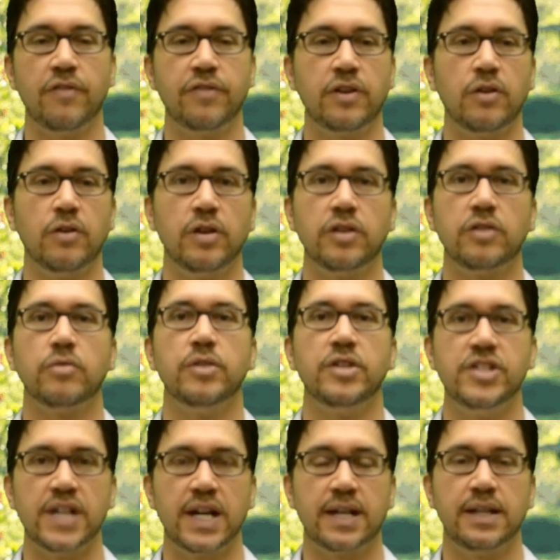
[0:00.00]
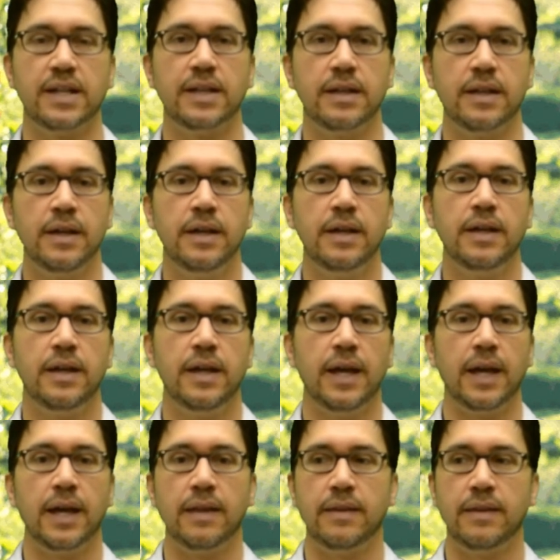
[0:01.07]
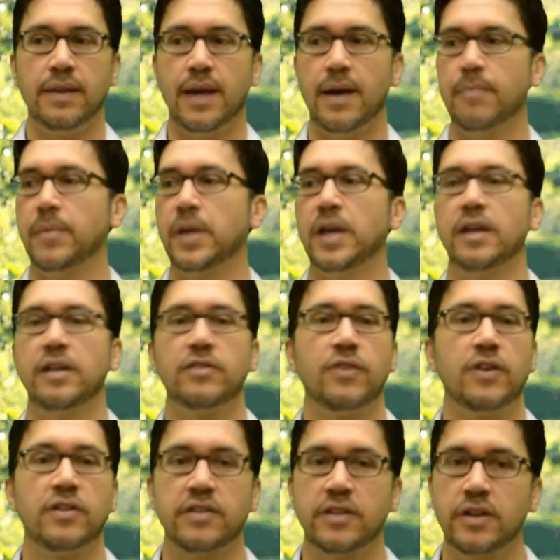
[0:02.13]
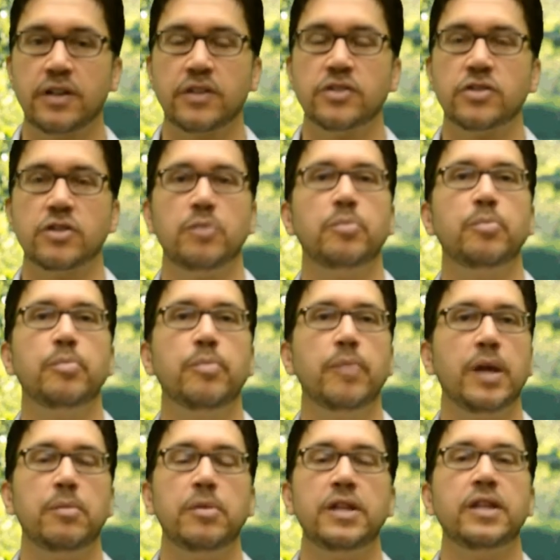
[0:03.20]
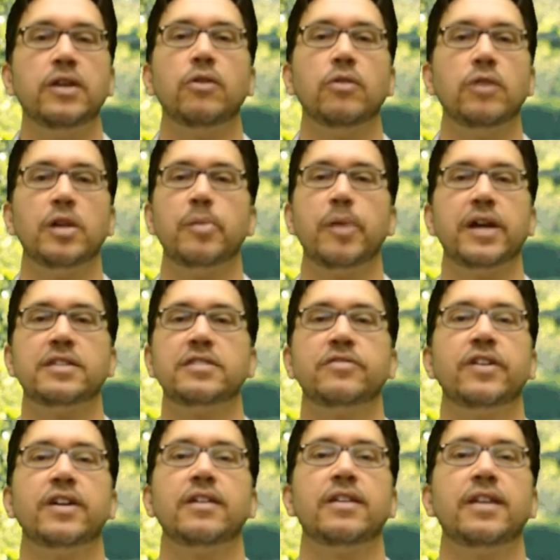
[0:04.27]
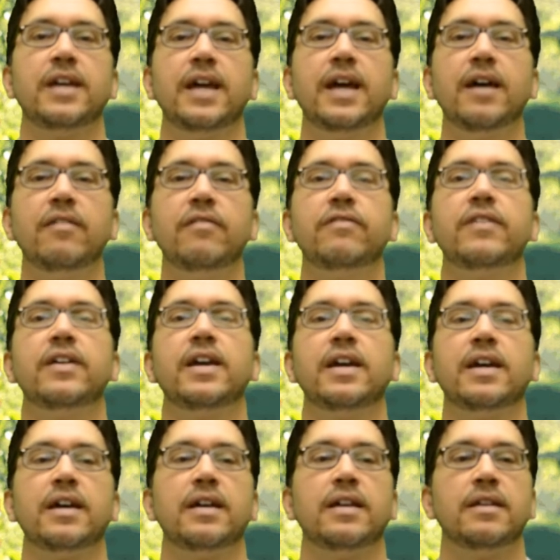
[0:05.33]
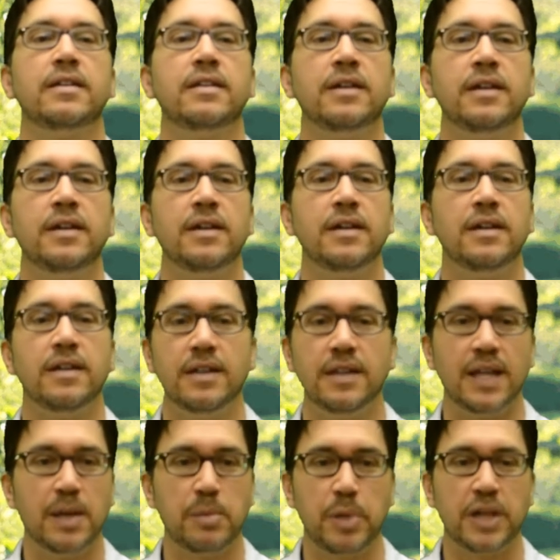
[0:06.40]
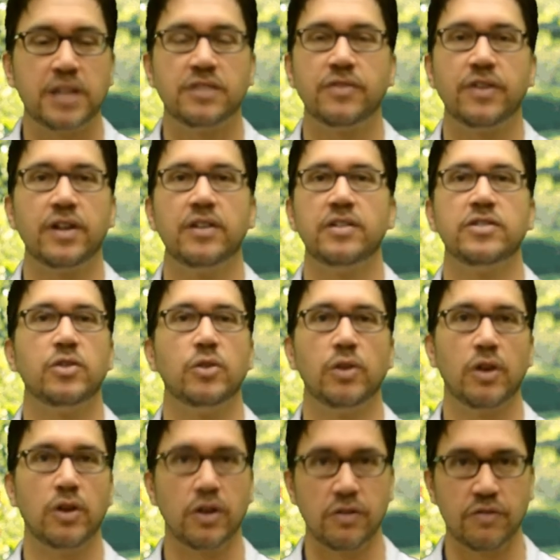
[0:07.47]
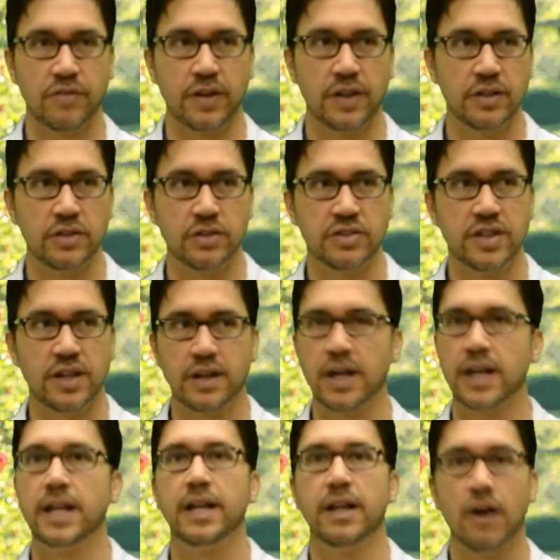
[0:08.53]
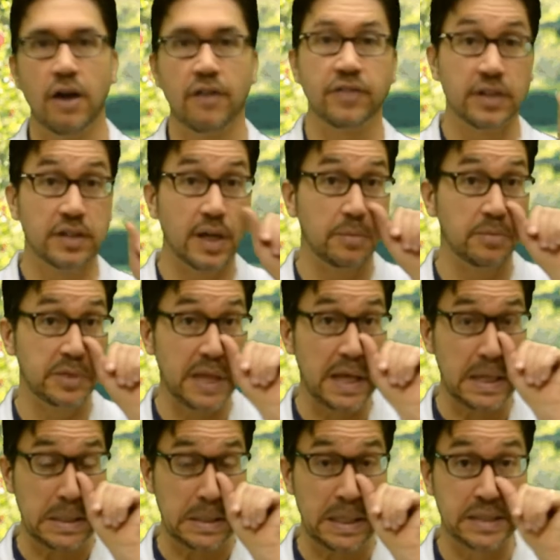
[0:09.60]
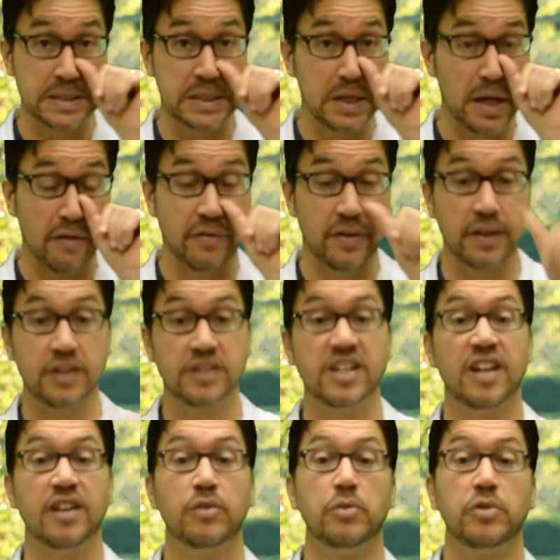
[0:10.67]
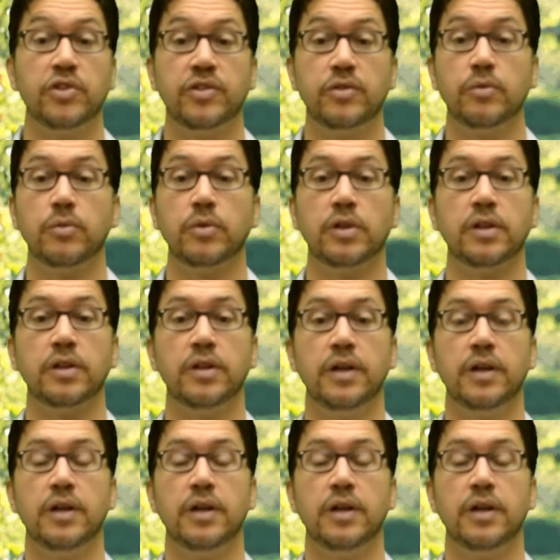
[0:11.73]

often going to reject it. And that may, as far as they're concerned, may be the only pacifier they have, and that pacifier is no longer fun to suck on, and oftentimes that's enough, and the child will